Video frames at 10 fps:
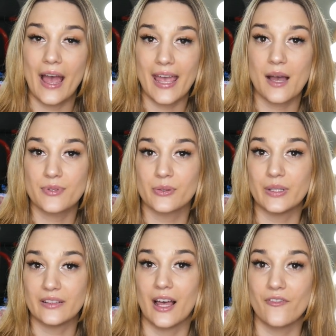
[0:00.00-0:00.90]
I
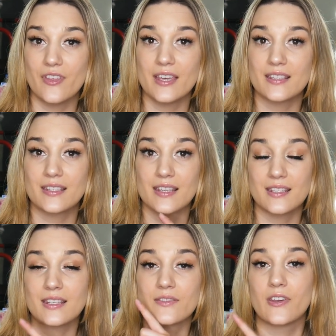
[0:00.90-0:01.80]
absolutely love this.
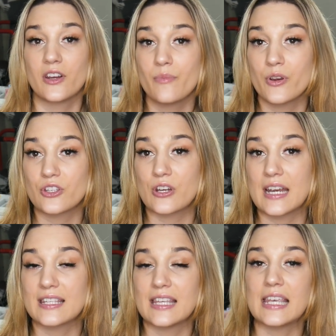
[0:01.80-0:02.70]
This is very
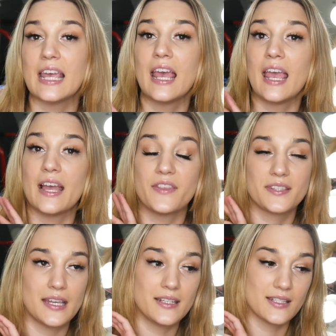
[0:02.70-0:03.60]
moisturizing, and the
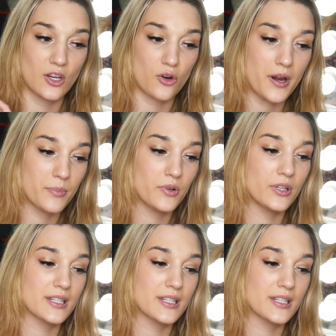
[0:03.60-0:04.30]
scent is incredible.